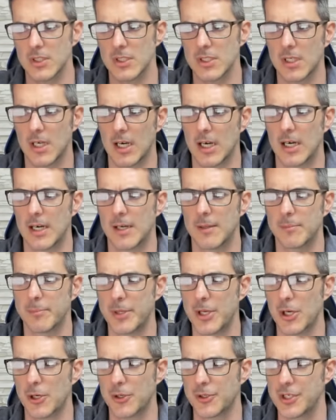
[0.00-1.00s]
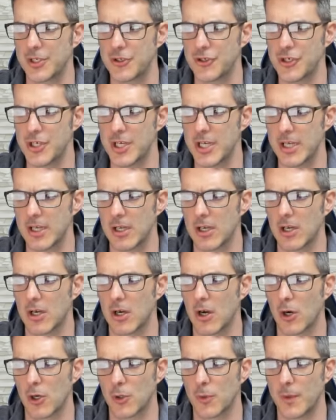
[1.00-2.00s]
PRTG
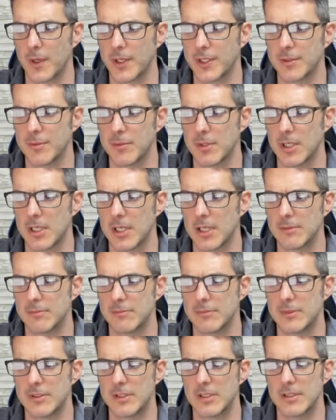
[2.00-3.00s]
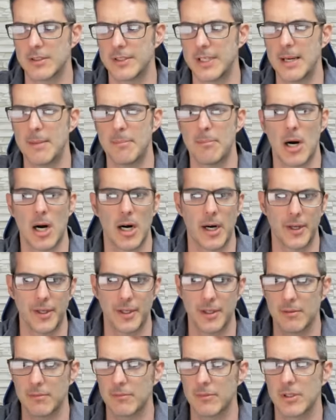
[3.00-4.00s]
are going to, Netmon,
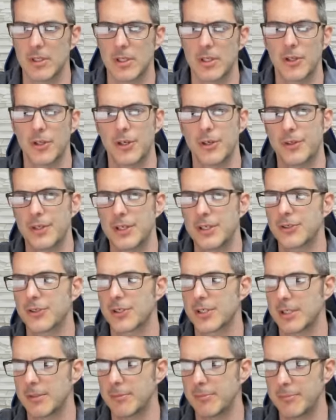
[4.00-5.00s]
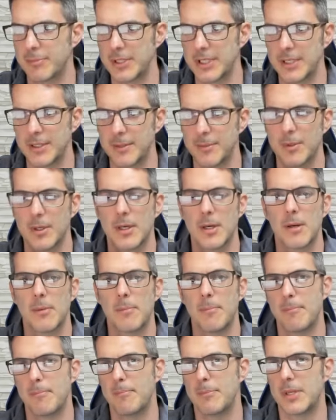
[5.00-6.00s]
these are going to be
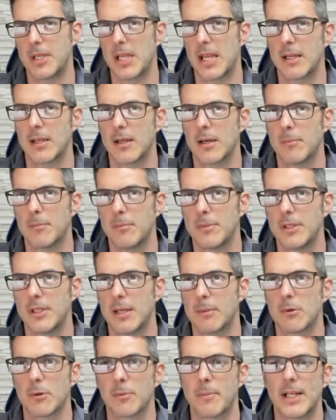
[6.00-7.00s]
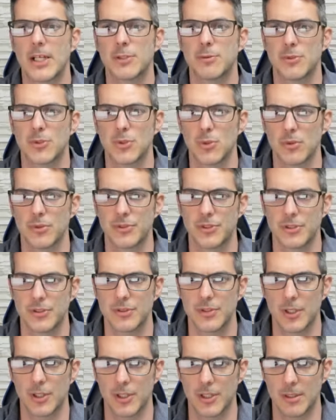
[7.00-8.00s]
network management tools
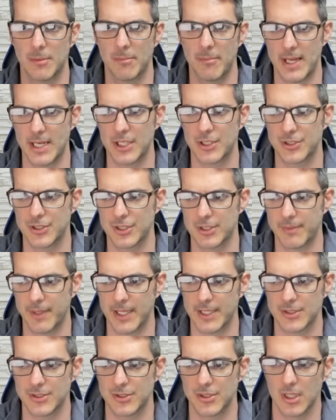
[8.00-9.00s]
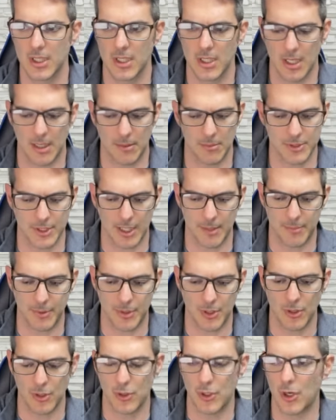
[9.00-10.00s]
that are going to manage the device. I'm going to type
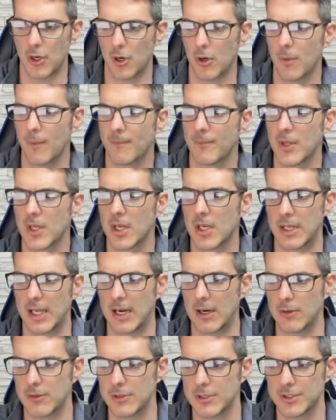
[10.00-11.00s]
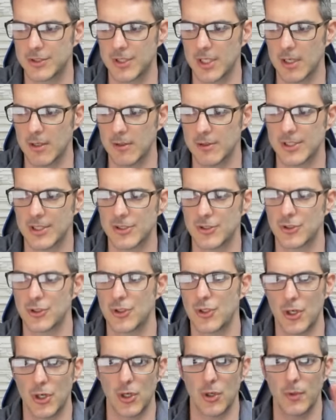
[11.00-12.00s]
in no. Now, you see how it says
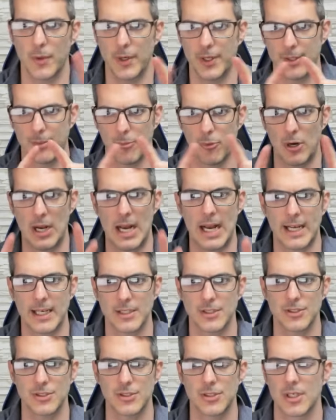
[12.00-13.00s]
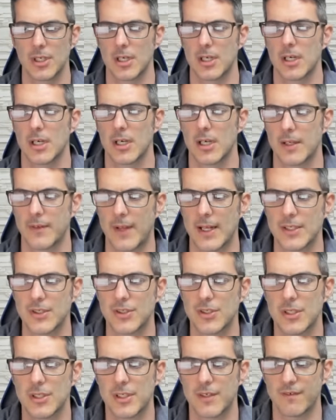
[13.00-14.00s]
no in the brackets? That's
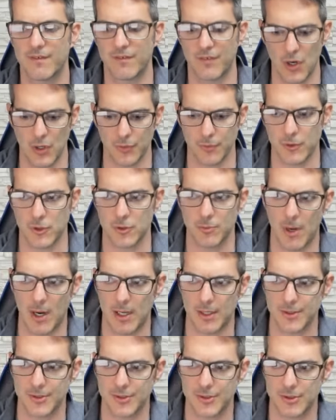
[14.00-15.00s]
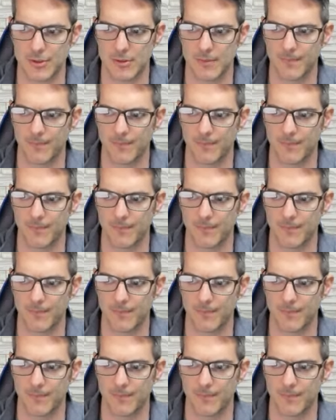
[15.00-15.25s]
the default response.